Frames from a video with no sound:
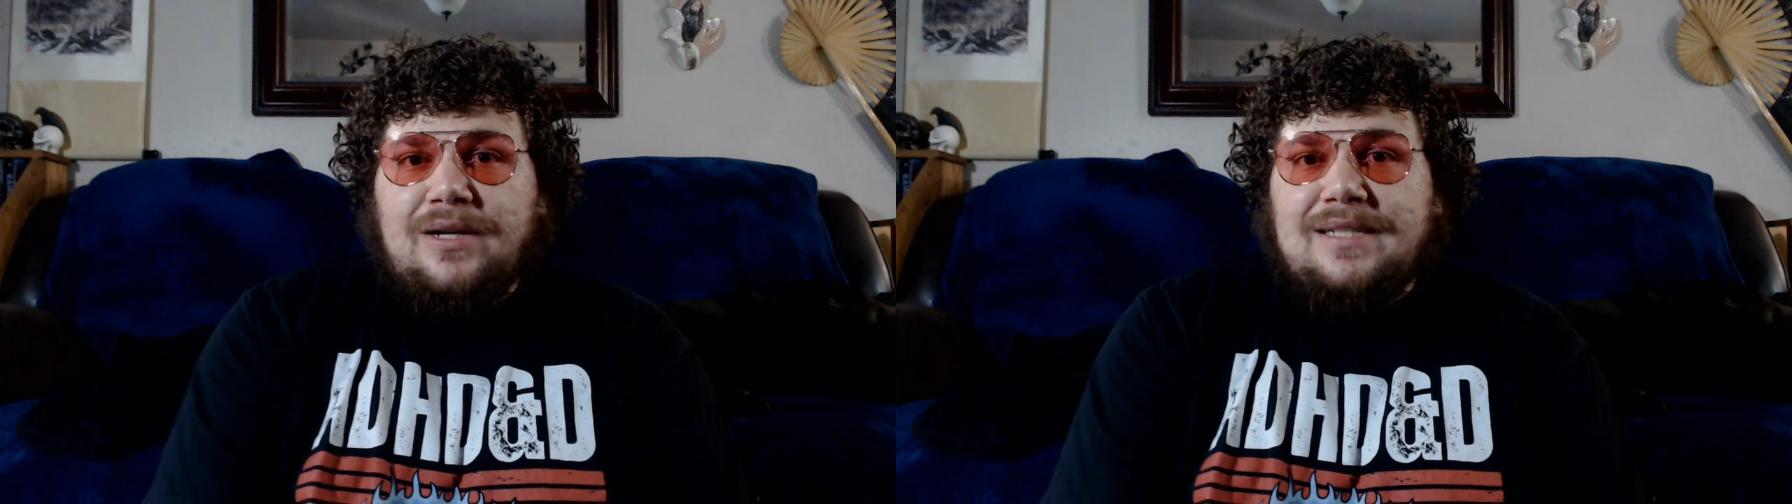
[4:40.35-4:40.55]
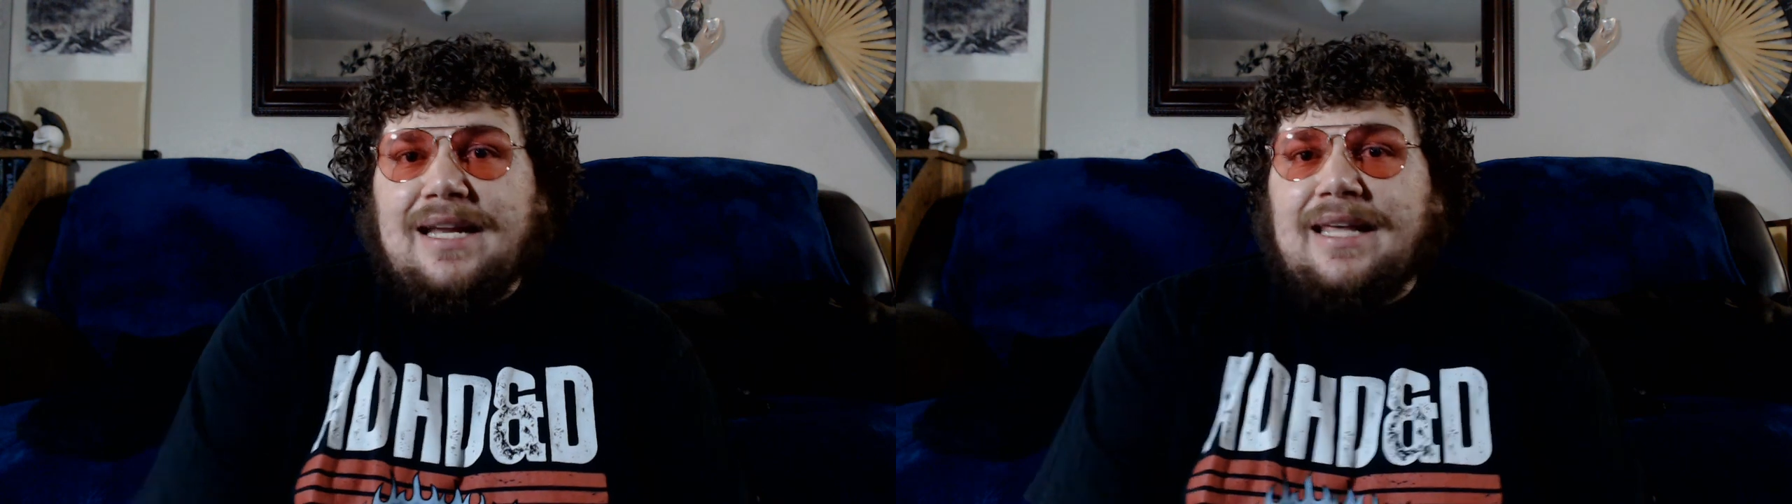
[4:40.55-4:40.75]

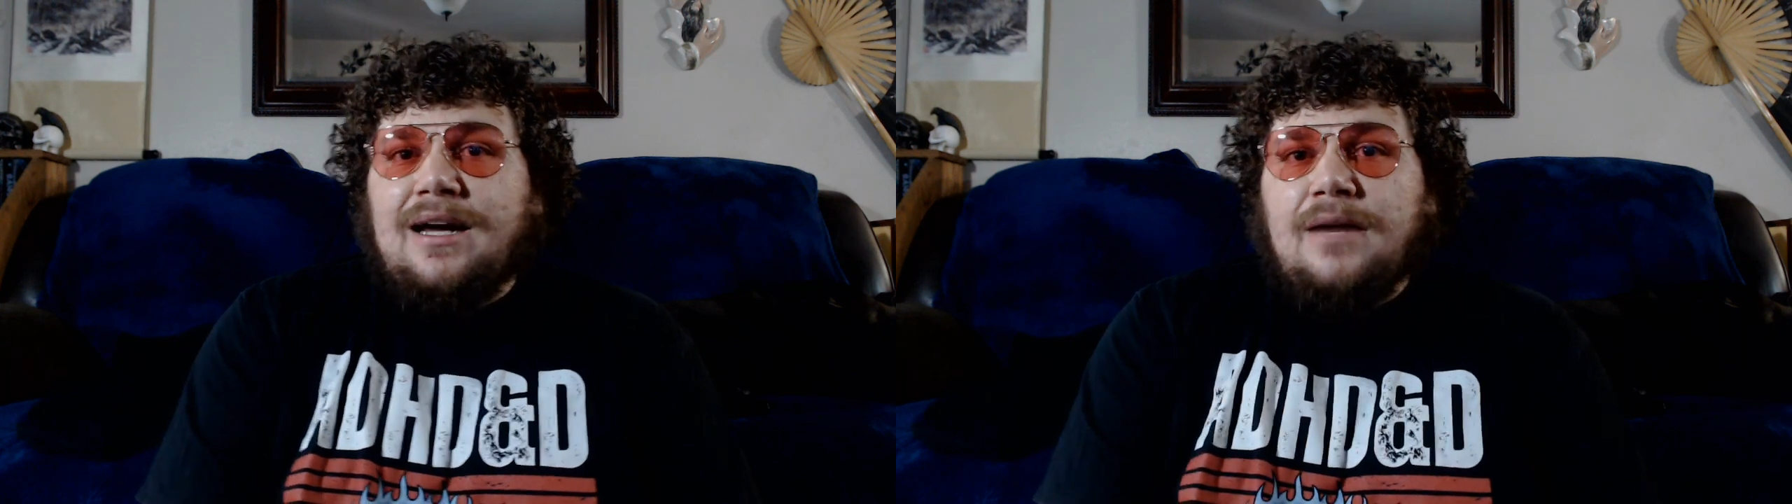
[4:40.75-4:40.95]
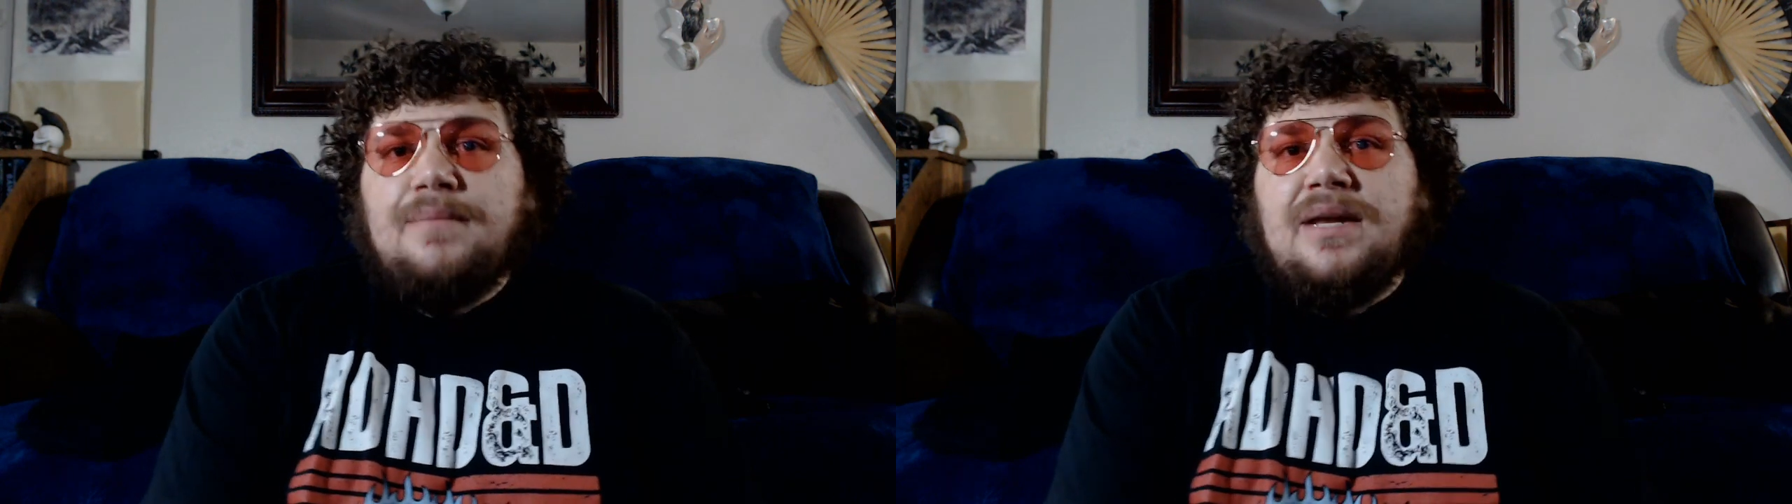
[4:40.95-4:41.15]
is that a
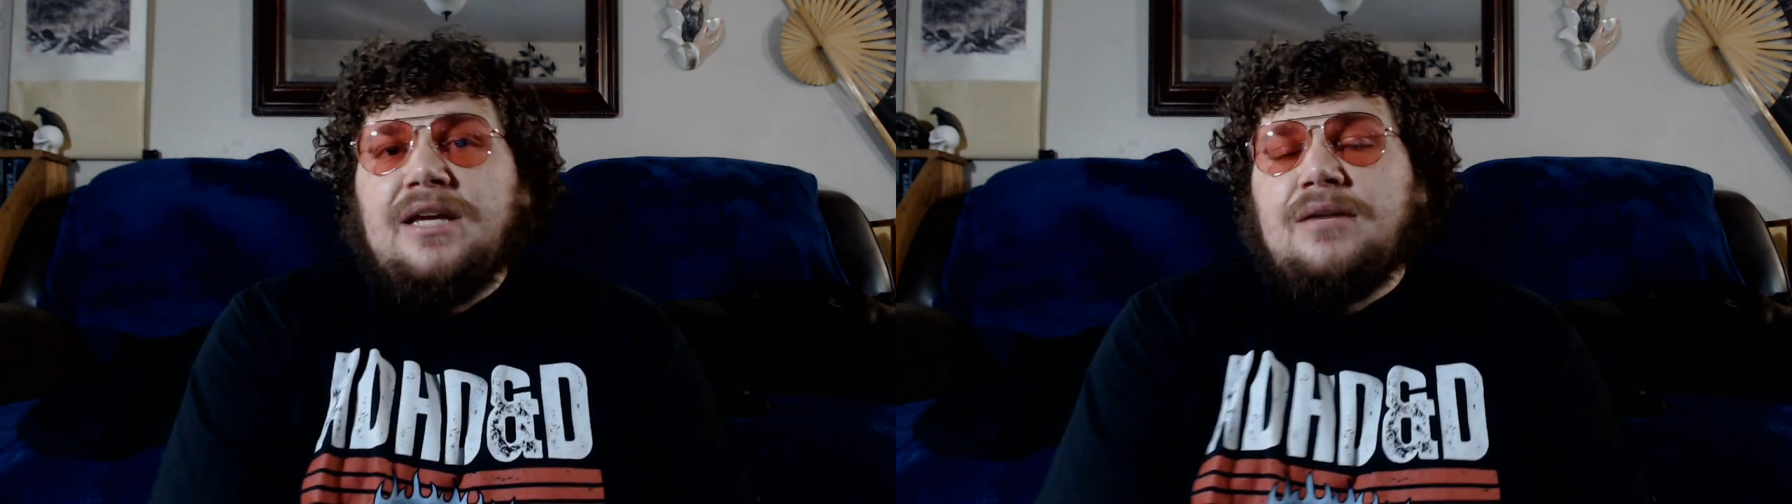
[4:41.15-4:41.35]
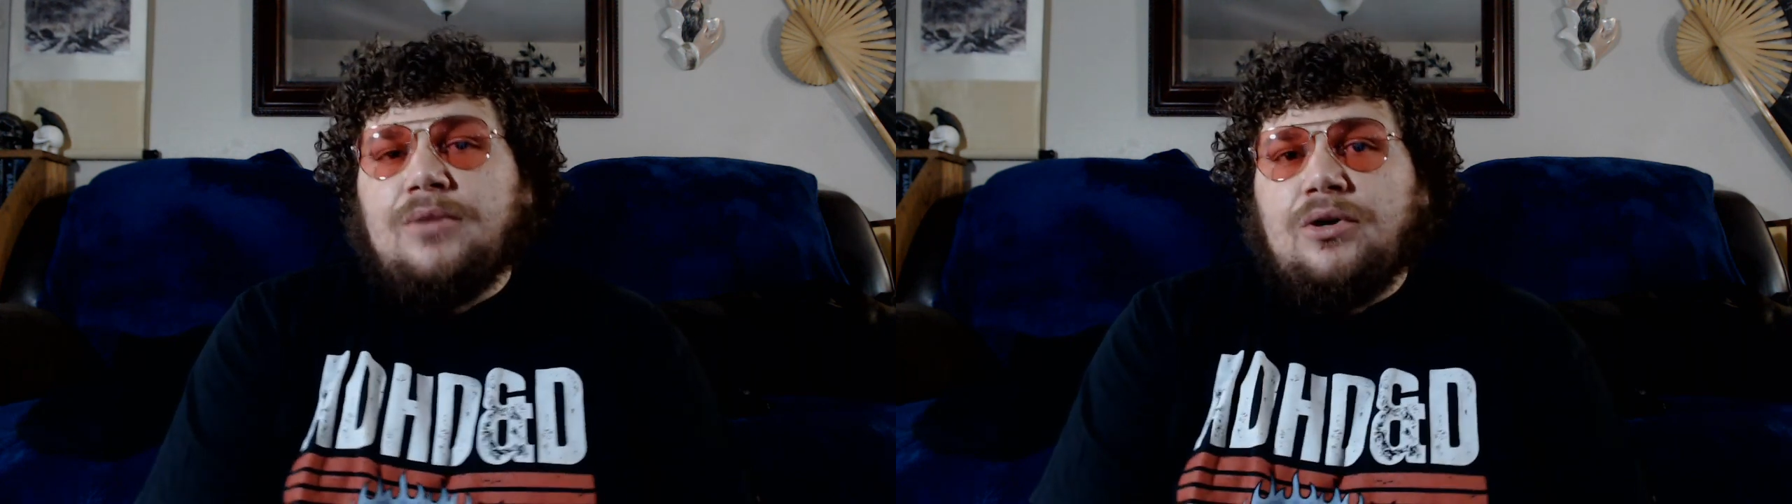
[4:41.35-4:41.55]
young Benny
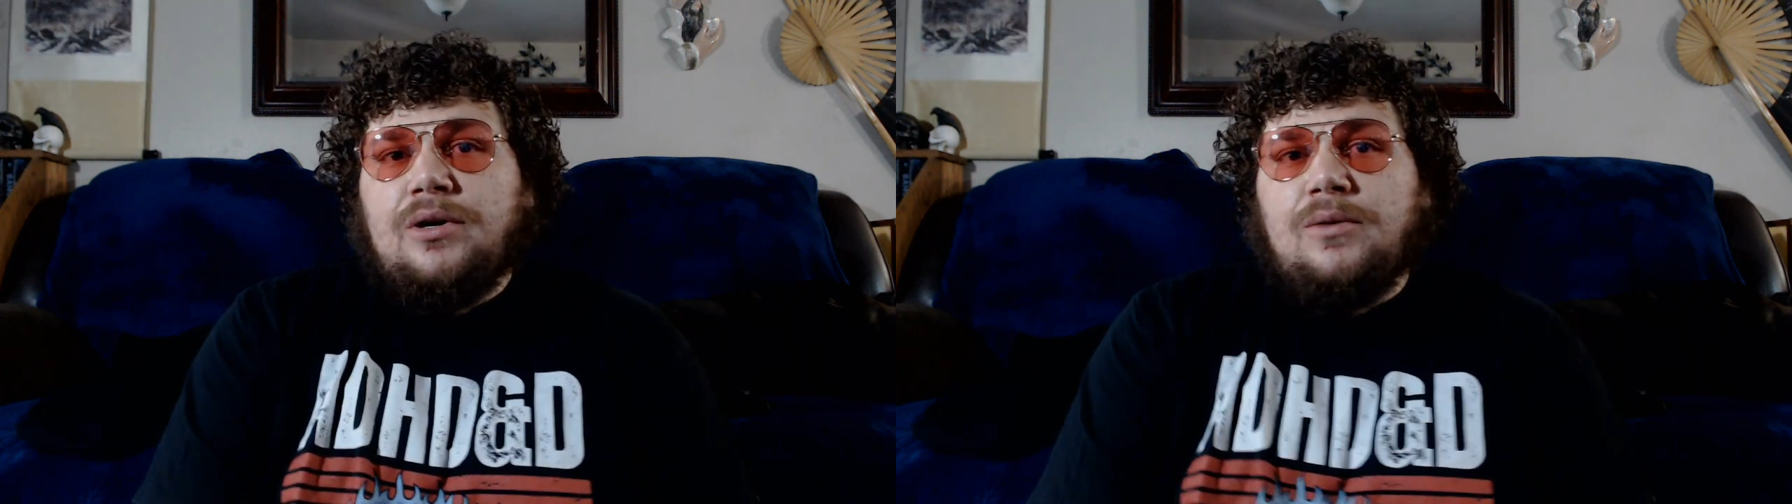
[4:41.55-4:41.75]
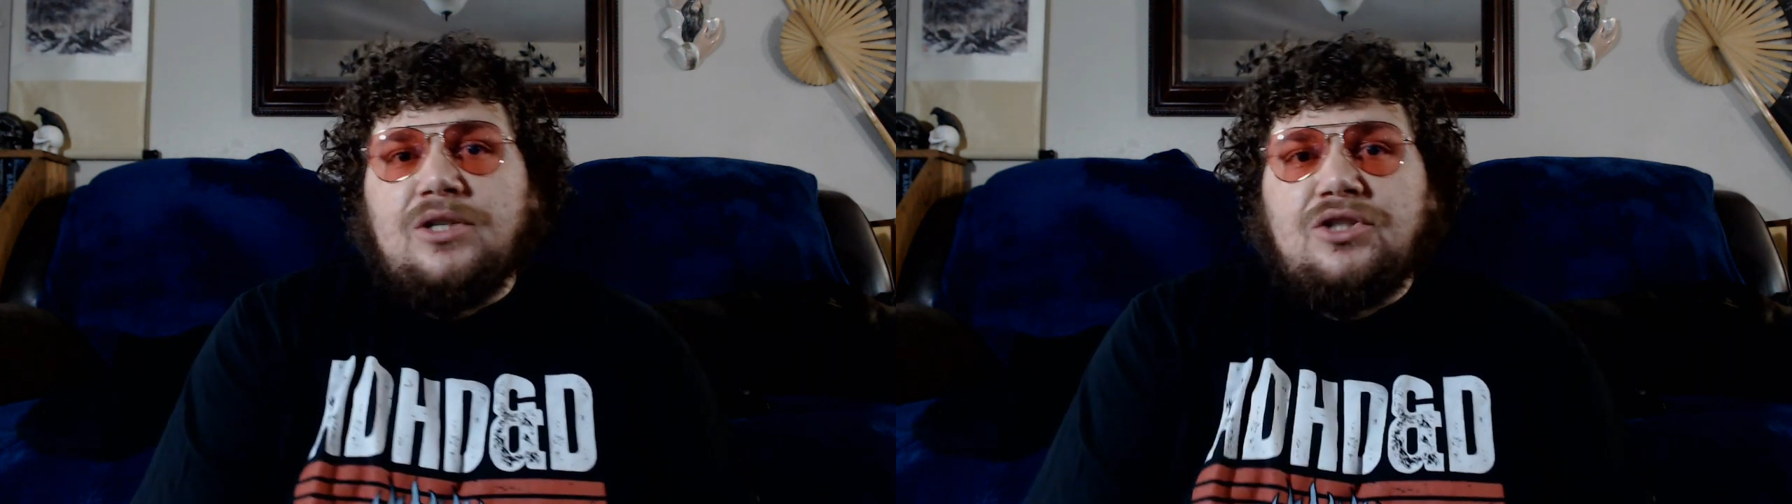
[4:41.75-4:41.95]
Amura was